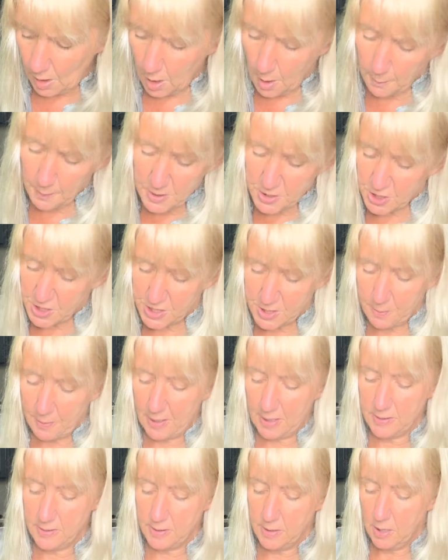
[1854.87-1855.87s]
It just
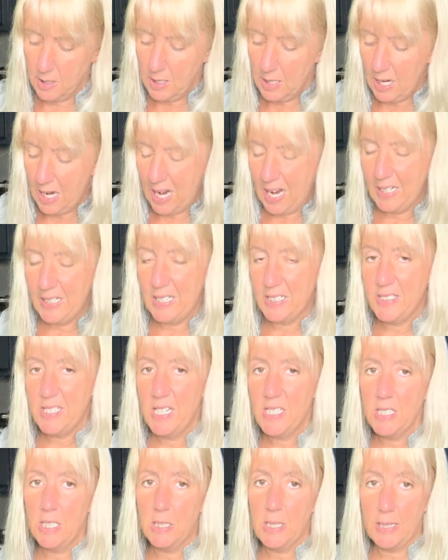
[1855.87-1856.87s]
depends. I tend
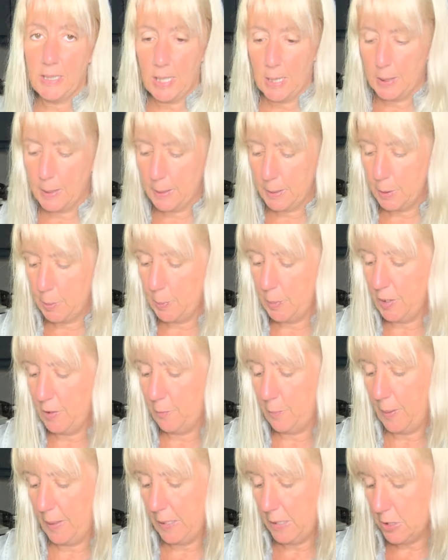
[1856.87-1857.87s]
to like a little bit of
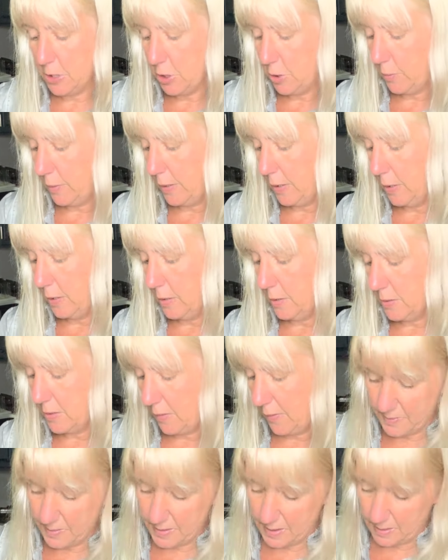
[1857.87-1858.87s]
bite to it so
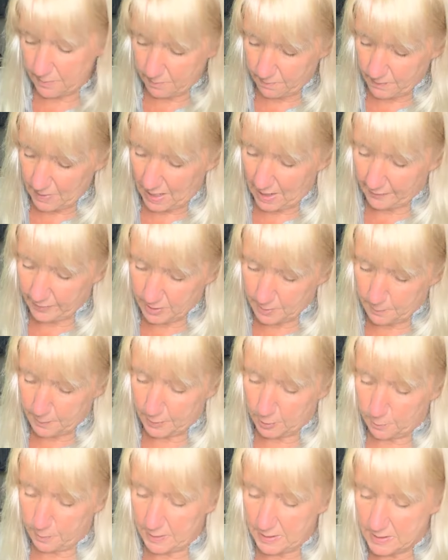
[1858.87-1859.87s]
that having the bigger
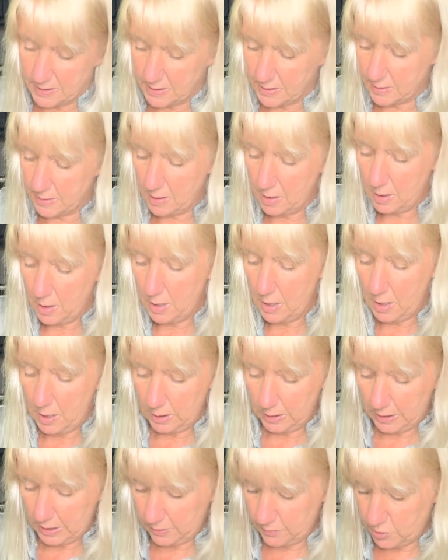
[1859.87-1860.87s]
pieces
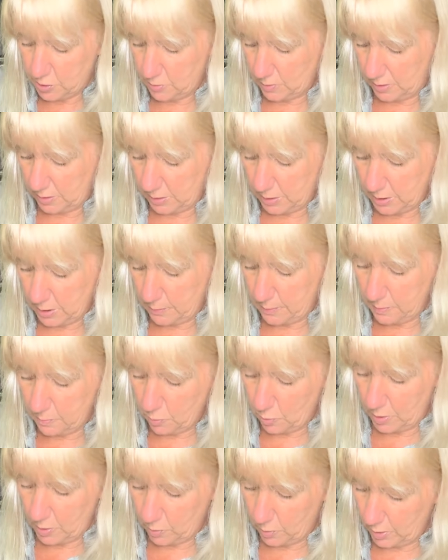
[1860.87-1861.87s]
gives you a little bit more
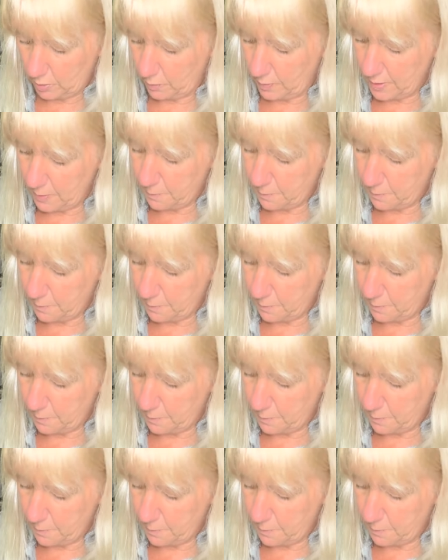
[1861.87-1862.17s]
to work with.